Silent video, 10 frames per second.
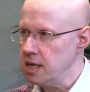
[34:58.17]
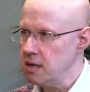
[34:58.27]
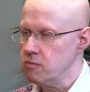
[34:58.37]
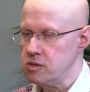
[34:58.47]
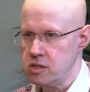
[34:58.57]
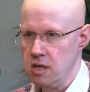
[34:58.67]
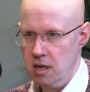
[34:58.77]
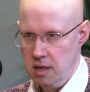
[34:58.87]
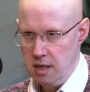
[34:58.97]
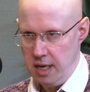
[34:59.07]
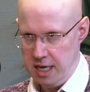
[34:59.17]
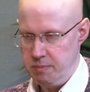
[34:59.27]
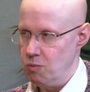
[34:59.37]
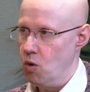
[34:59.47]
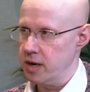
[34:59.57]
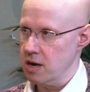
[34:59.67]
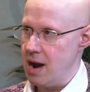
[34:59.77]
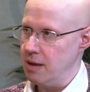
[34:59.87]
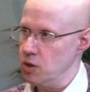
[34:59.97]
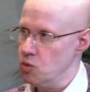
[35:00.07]
and it was, he'd be walking
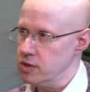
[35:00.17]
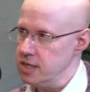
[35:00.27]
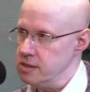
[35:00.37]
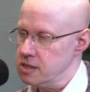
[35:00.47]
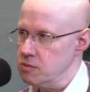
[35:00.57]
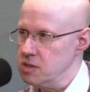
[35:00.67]
around the audience.